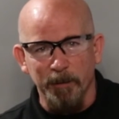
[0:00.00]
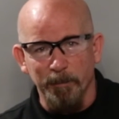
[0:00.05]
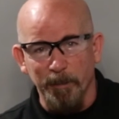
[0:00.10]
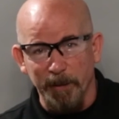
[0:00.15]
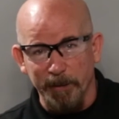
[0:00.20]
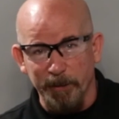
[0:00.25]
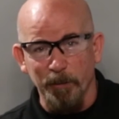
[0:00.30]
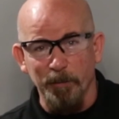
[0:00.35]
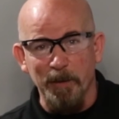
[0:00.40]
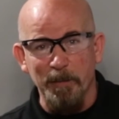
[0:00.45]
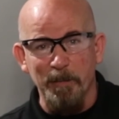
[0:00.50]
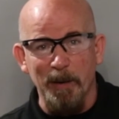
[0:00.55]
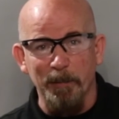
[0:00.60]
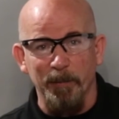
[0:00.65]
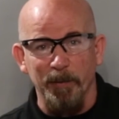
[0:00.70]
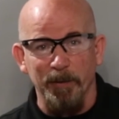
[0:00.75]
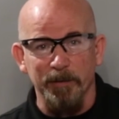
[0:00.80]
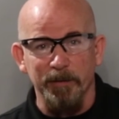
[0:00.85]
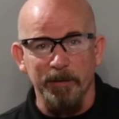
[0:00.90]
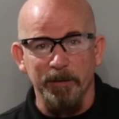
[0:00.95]
but do
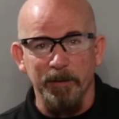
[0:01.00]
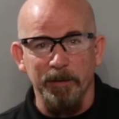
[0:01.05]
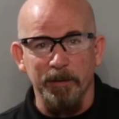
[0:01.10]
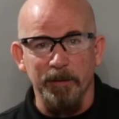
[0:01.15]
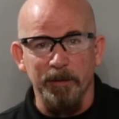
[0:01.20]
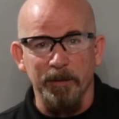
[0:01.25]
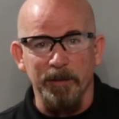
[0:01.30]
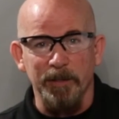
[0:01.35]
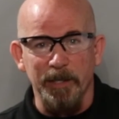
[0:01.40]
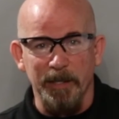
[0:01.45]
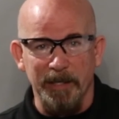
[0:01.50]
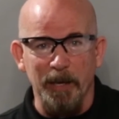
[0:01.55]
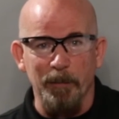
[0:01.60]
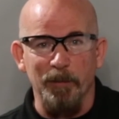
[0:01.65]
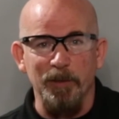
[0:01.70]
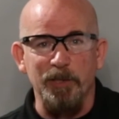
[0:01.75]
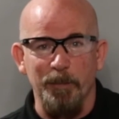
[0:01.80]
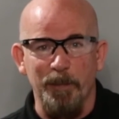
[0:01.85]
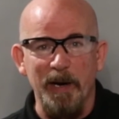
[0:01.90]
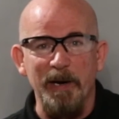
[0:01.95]
remember, you get
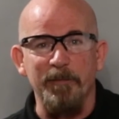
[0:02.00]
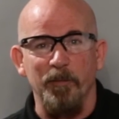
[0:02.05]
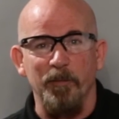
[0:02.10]
what you pay